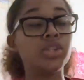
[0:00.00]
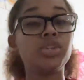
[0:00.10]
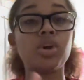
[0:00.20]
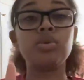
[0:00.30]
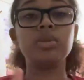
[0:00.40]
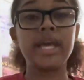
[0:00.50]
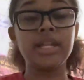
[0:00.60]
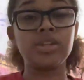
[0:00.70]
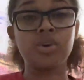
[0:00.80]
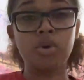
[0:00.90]
Don't let
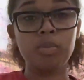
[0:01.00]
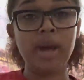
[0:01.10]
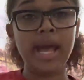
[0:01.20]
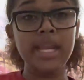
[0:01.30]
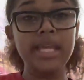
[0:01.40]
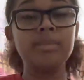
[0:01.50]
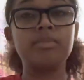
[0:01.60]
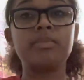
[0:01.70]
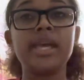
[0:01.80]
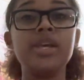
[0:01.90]
nobody
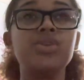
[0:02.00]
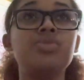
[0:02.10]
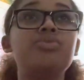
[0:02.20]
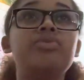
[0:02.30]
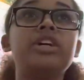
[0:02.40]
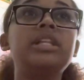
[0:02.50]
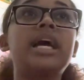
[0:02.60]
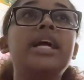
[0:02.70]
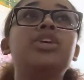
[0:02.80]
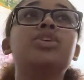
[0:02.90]
make you feel
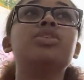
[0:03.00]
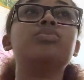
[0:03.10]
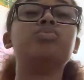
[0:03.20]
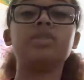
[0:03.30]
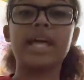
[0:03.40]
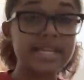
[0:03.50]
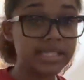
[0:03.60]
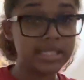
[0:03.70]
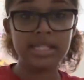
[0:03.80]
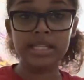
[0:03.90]
like you're
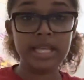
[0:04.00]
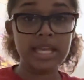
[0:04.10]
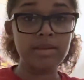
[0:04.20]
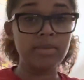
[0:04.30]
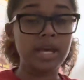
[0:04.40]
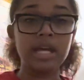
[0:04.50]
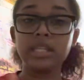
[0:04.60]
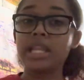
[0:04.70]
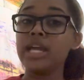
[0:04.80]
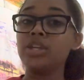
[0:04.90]
less than them,
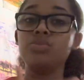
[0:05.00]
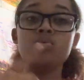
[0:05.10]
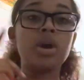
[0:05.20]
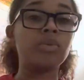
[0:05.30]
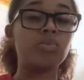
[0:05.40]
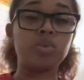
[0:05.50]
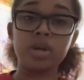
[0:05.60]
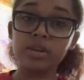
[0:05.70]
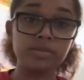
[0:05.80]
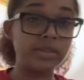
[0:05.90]
like you aren't
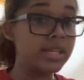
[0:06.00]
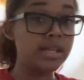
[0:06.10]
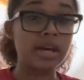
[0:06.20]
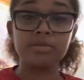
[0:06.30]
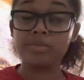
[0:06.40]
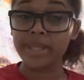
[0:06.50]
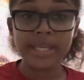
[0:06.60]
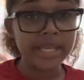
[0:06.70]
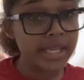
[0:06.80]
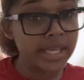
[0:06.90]
worthy of
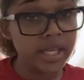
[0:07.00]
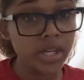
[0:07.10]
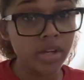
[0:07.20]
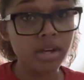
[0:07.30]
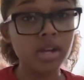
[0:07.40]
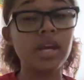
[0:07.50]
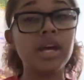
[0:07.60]
being here.